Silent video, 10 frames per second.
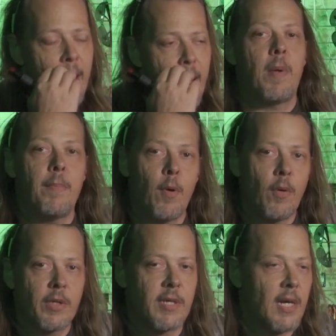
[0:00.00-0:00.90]
People
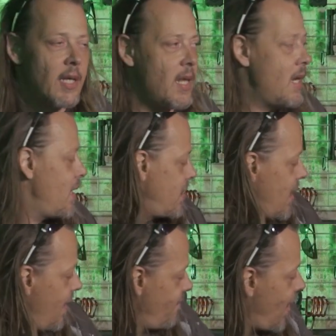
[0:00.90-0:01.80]
will say things
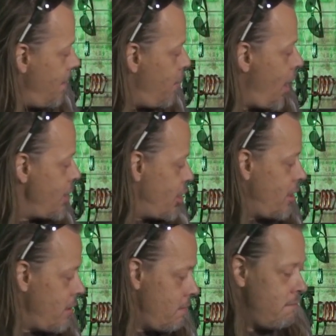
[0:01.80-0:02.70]
like vibration